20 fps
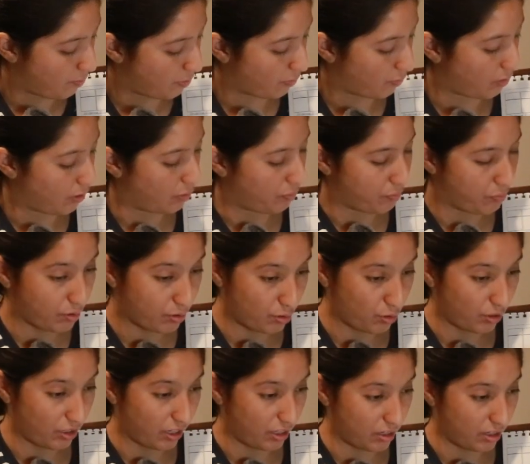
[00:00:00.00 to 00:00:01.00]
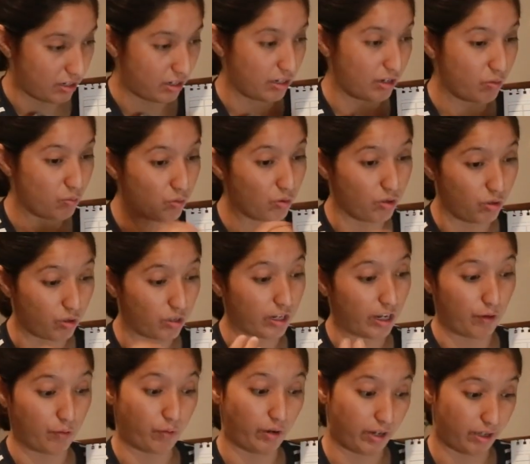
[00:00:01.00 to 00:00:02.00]
but when put together, it will look
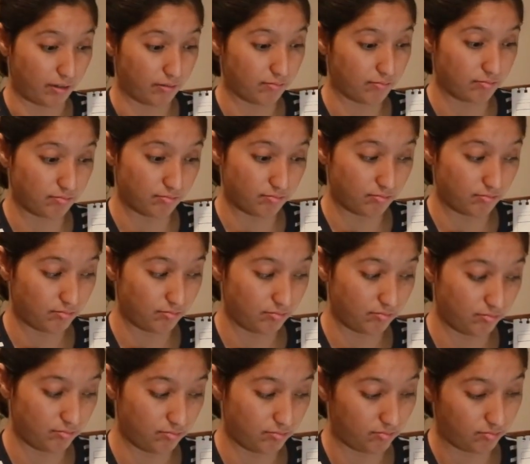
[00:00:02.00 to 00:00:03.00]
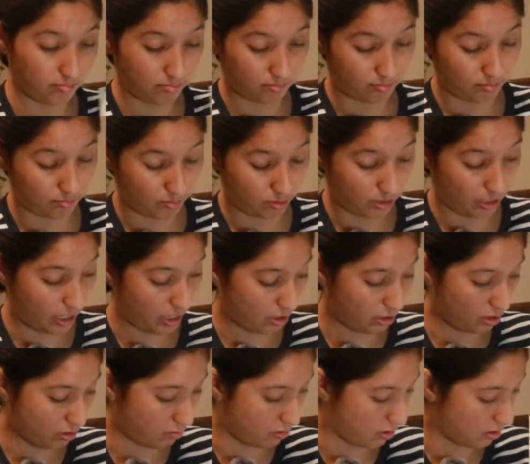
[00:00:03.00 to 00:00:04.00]
like white. High
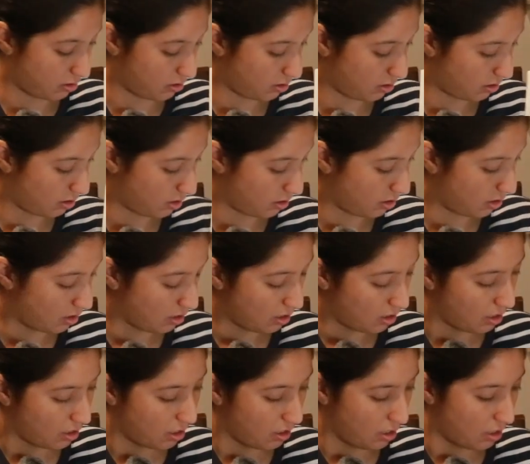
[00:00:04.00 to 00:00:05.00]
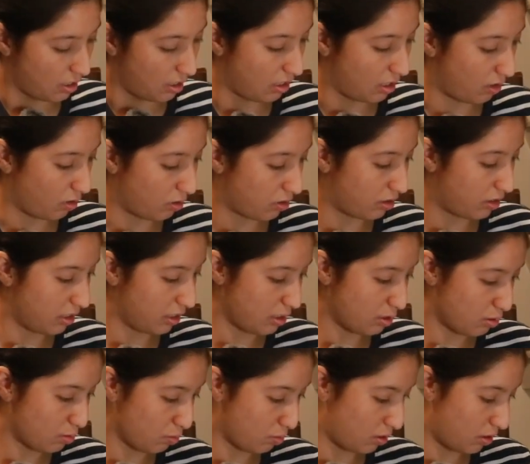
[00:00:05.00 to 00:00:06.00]
contrast. Now
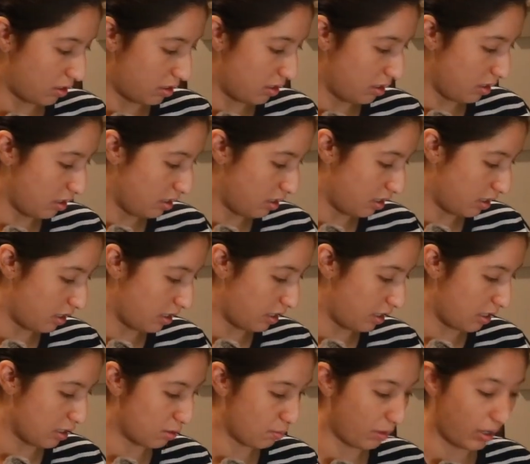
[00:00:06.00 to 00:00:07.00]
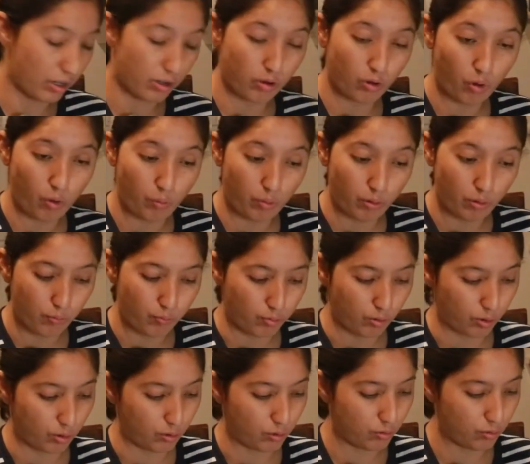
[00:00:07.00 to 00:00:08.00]
this one is my cobalt
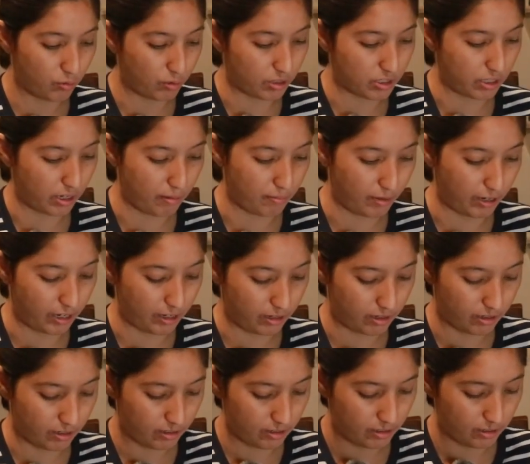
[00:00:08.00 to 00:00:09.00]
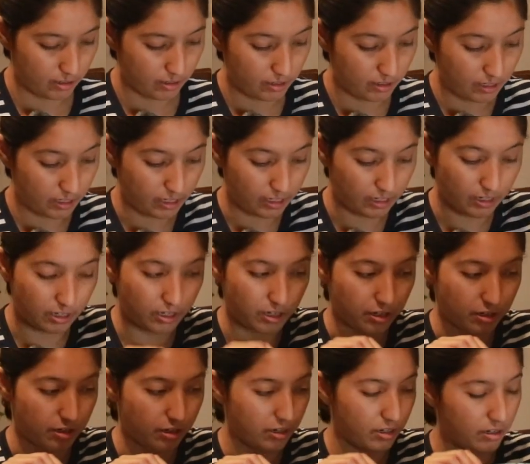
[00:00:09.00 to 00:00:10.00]
blue, which I made in
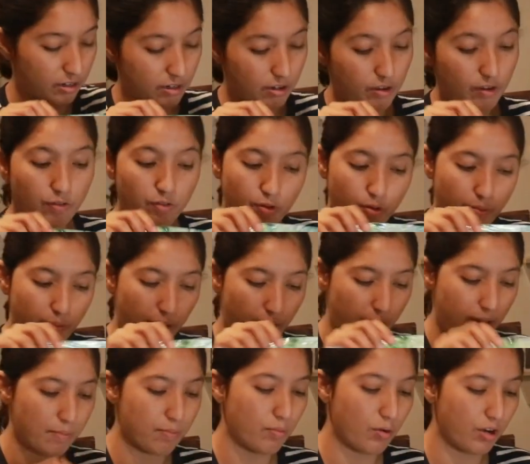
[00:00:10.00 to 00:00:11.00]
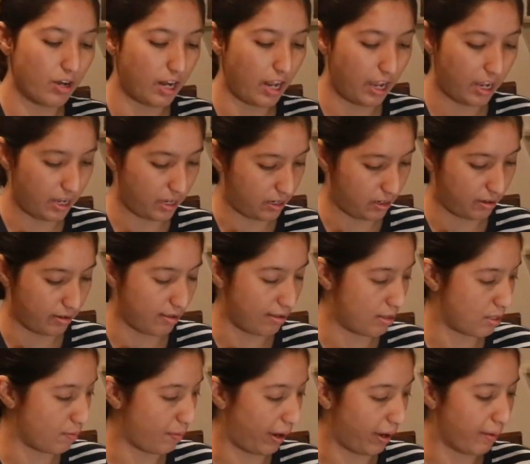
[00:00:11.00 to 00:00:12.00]
here for my Monet
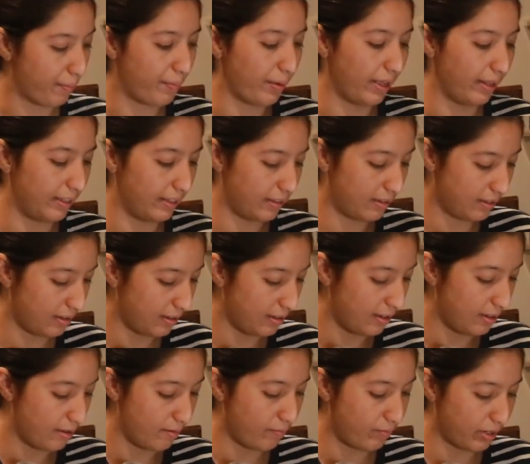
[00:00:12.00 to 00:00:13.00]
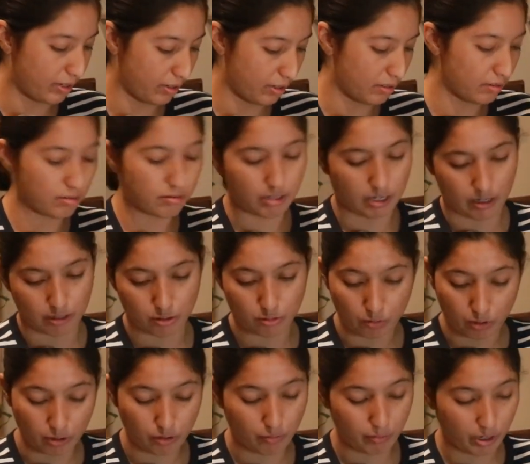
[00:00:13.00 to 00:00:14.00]
inspired palette, because that is
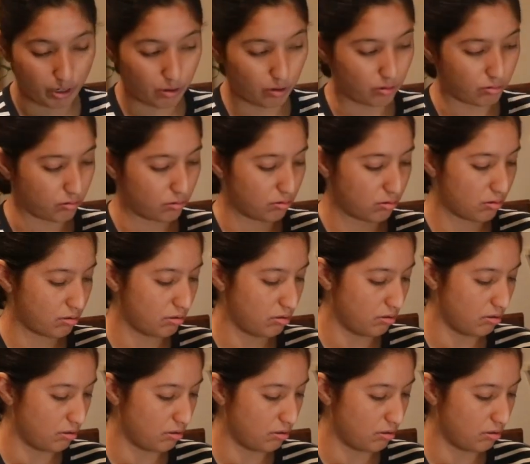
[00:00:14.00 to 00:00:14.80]
one of my goals,